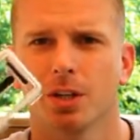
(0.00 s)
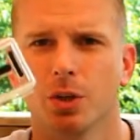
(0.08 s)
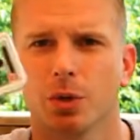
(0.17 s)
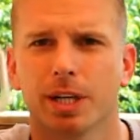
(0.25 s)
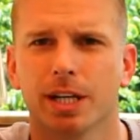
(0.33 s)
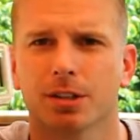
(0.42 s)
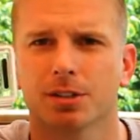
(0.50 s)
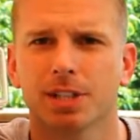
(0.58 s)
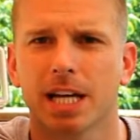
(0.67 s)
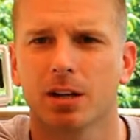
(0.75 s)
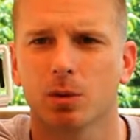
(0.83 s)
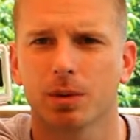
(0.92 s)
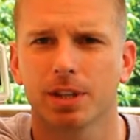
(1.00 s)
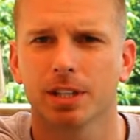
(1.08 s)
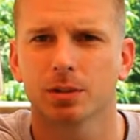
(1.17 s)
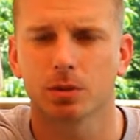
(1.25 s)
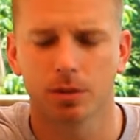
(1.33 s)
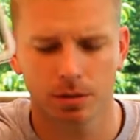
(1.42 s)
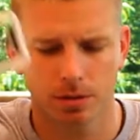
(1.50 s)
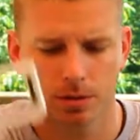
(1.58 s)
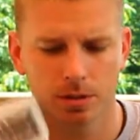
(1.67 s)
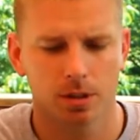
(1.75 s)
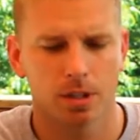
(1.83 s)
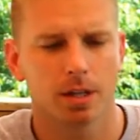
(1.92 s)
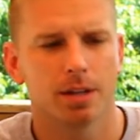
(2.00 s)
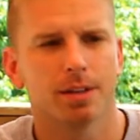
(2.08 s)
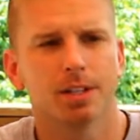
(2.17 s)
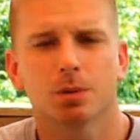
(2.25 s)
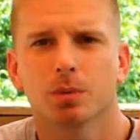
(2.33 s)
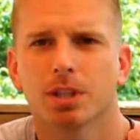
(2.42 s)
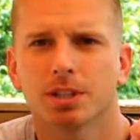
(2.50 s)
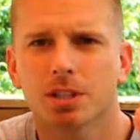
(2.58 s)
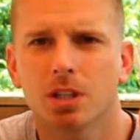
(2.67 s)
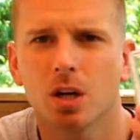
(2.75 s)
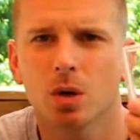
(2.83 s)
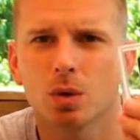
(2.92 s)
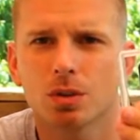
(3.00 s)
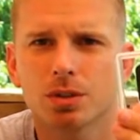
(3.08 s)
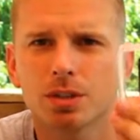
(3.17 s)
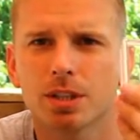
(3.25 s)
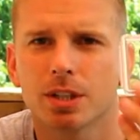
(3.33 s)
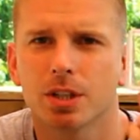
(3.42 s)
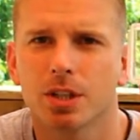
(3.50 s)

you can hear sound with this one. This one that's closed,